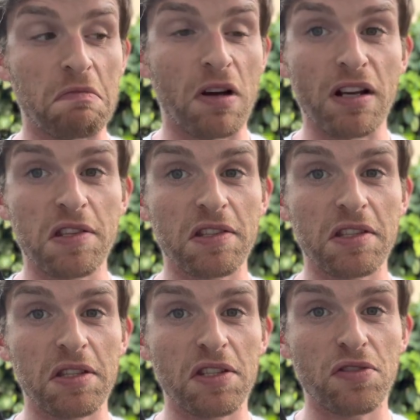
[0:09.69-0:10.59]

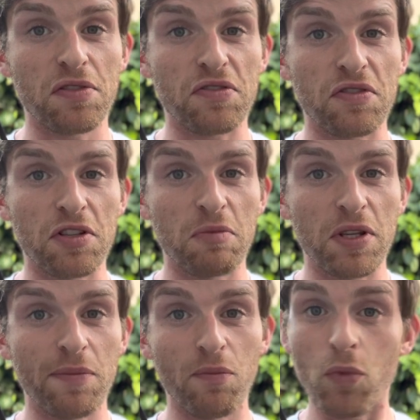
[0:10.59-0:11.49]
honestly these shoes couldn't
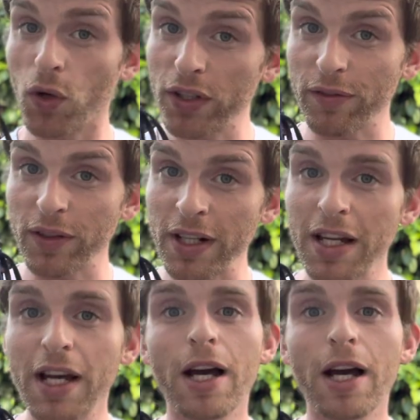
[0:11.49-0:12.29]
be more different,